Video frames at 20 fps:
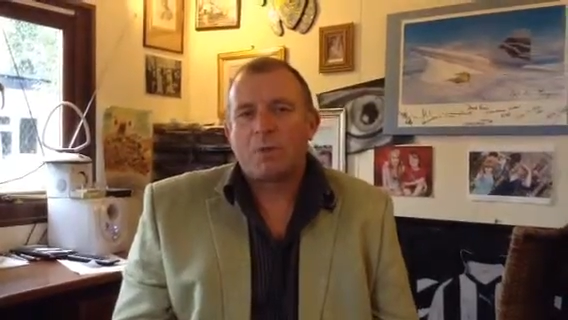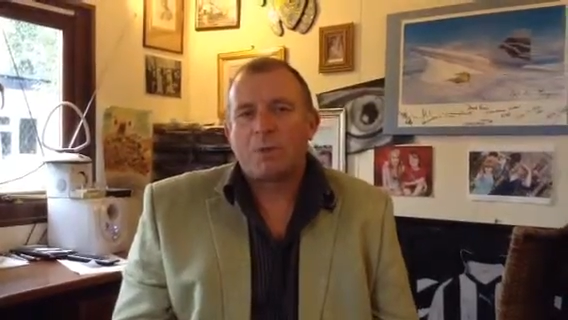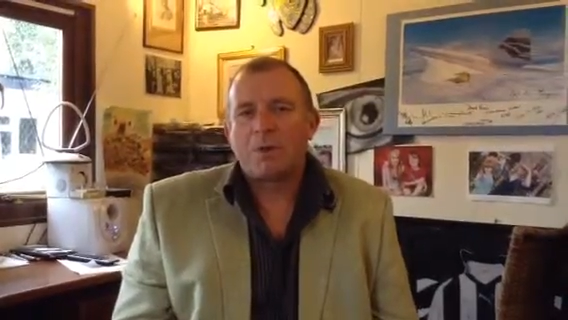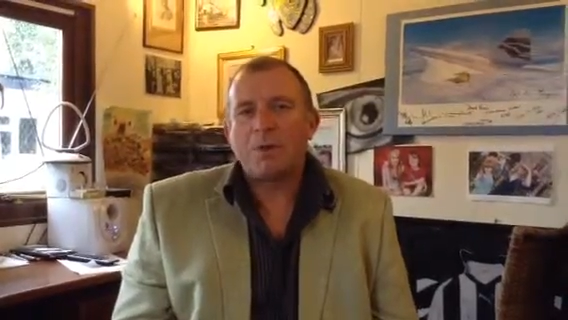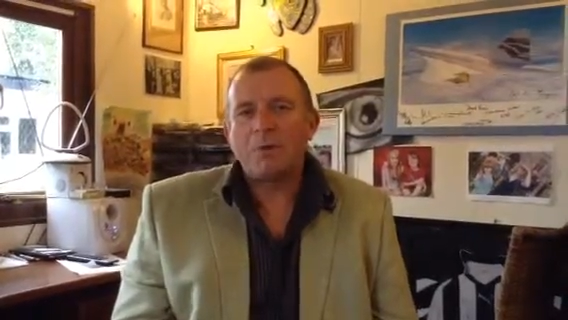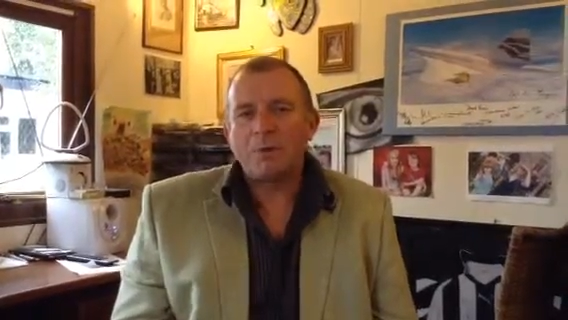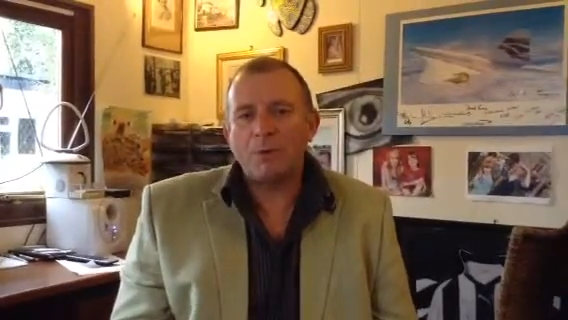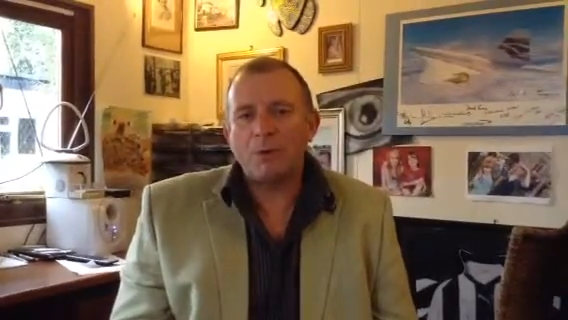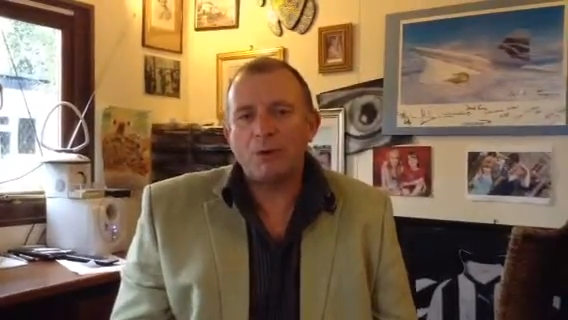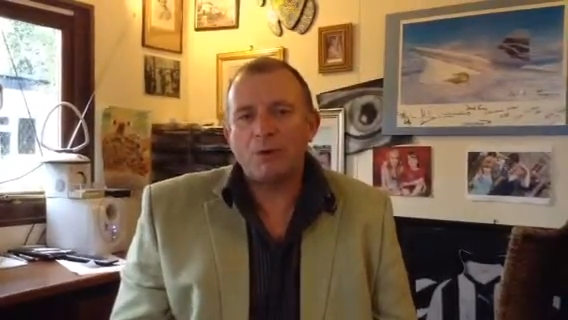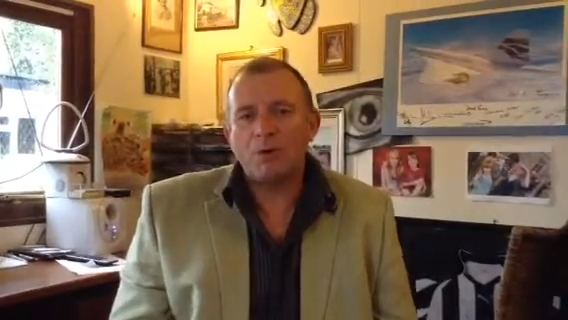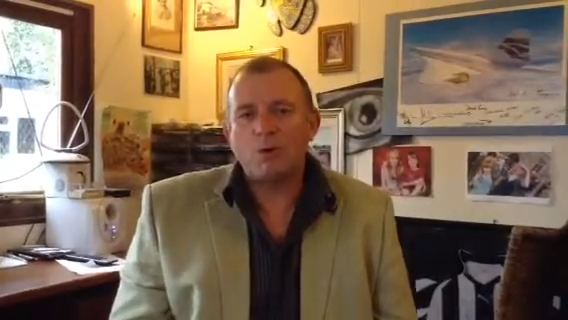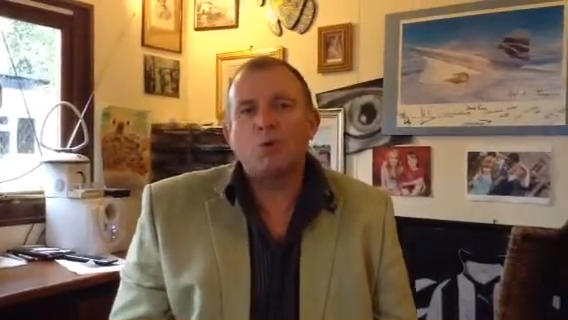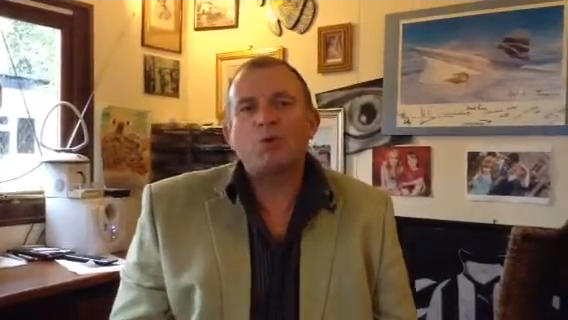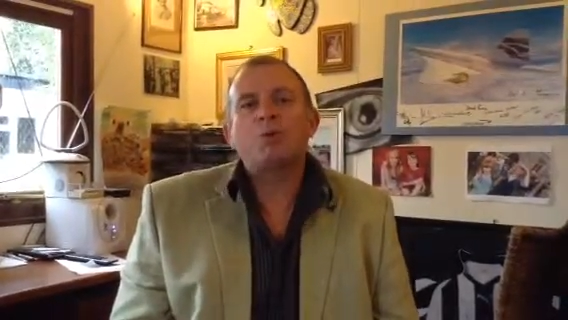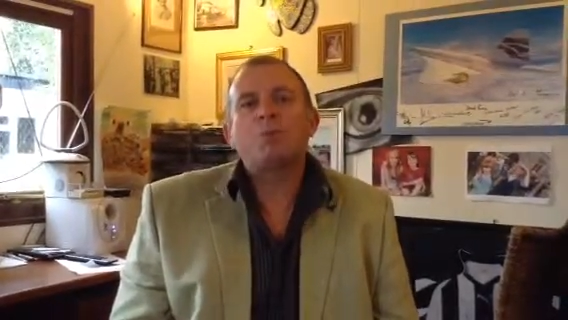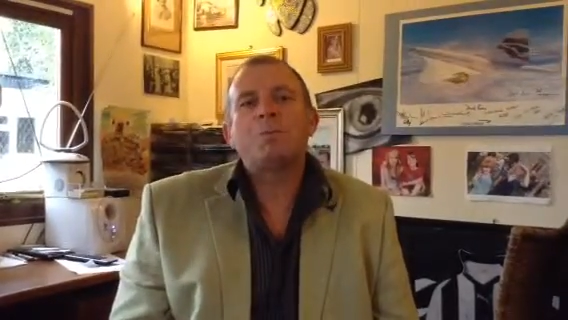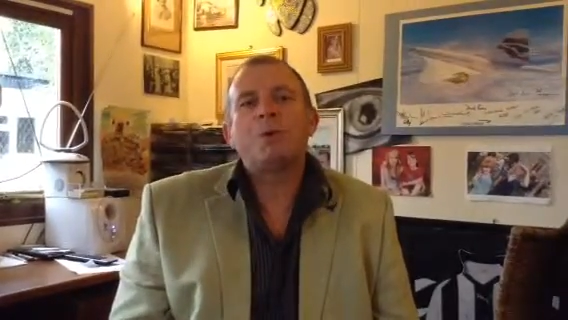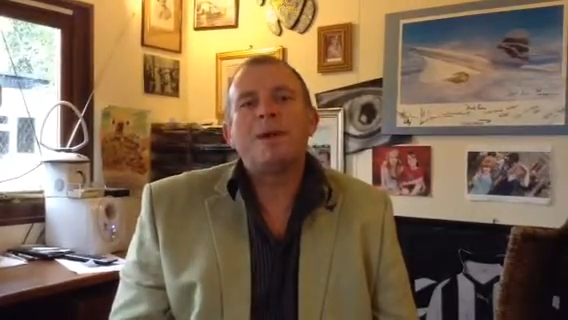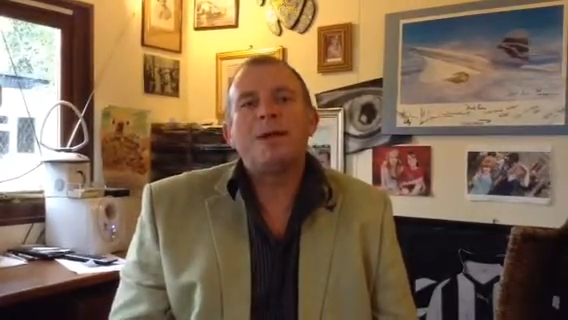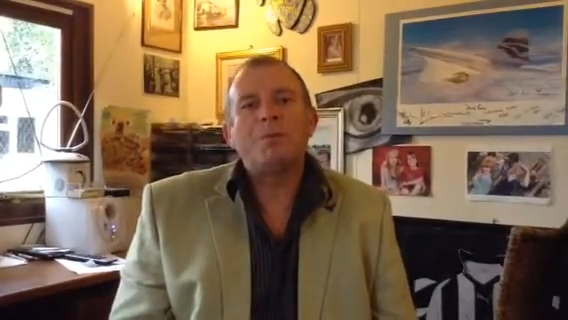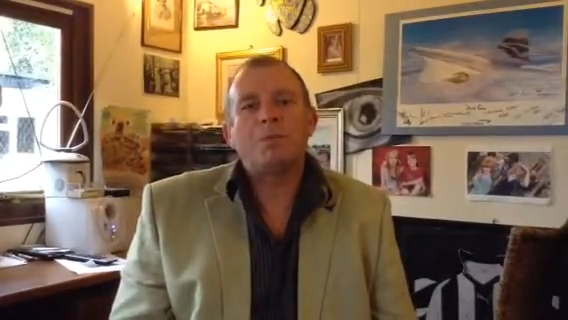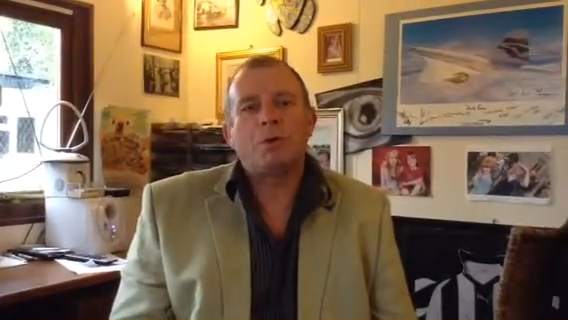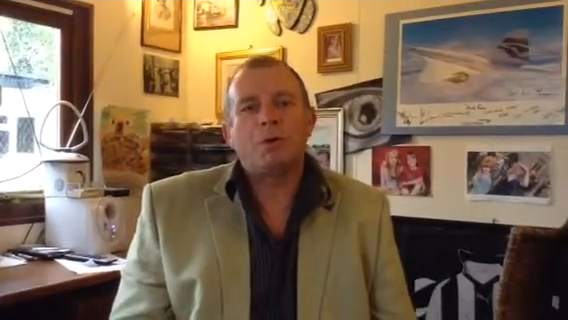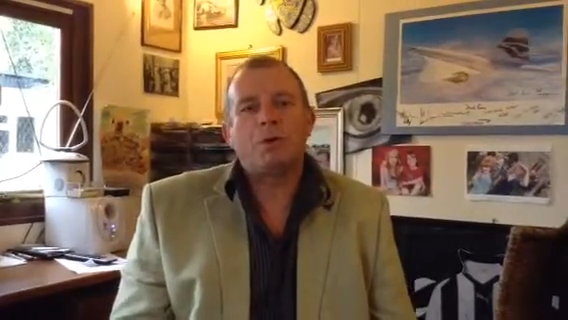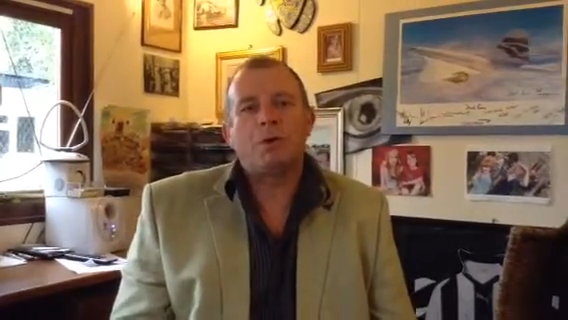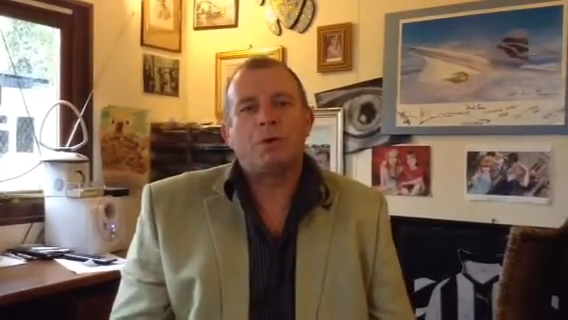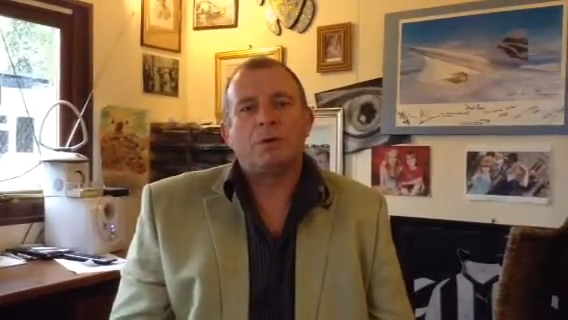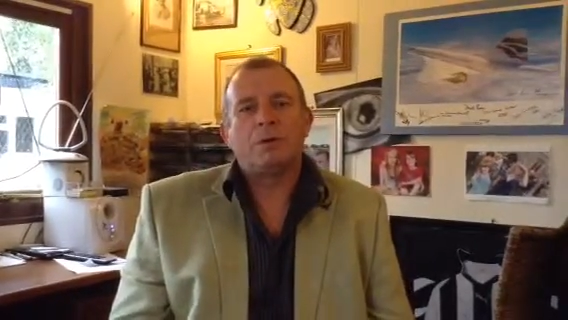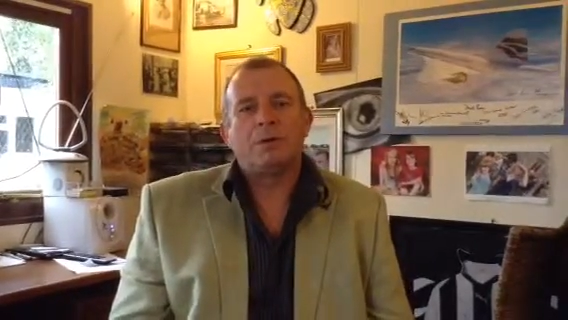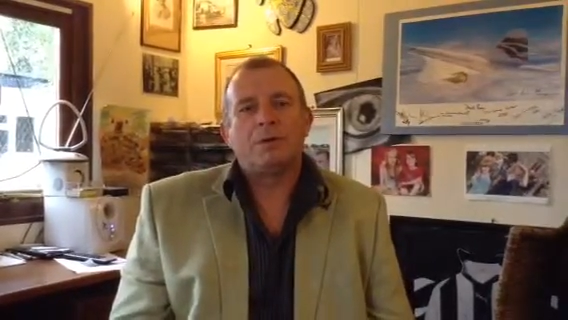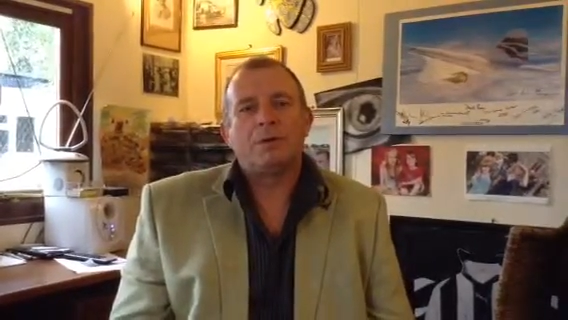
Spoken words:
People are going to talk to people.